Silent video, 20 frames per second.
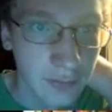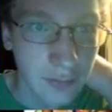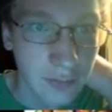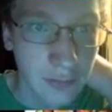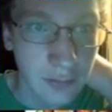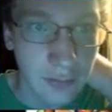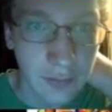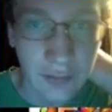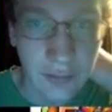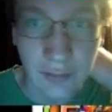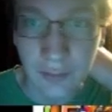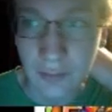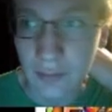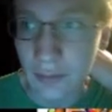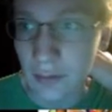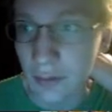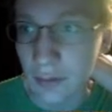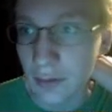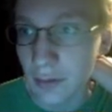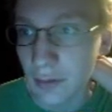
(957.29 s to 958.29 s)
Genius.
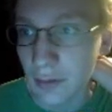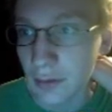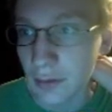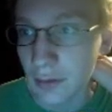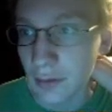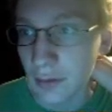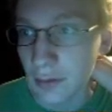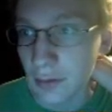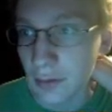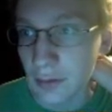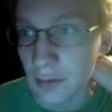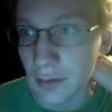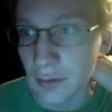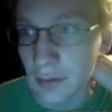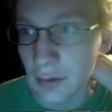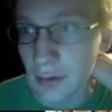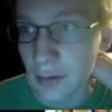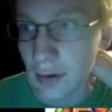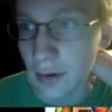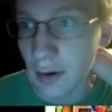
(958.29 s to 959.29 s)

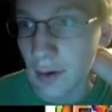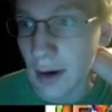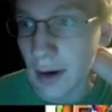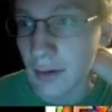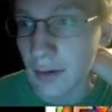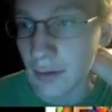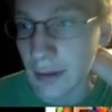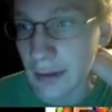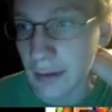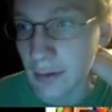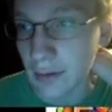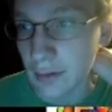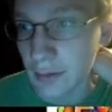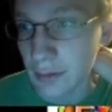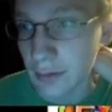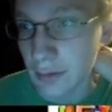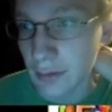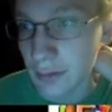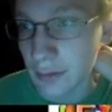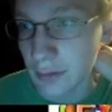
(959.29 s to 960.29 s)
Oh, outline
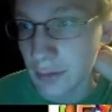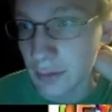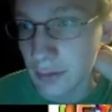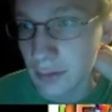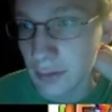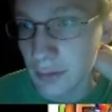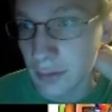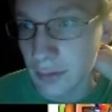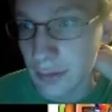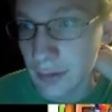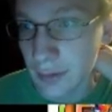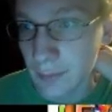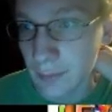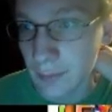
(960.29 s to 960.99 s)
color can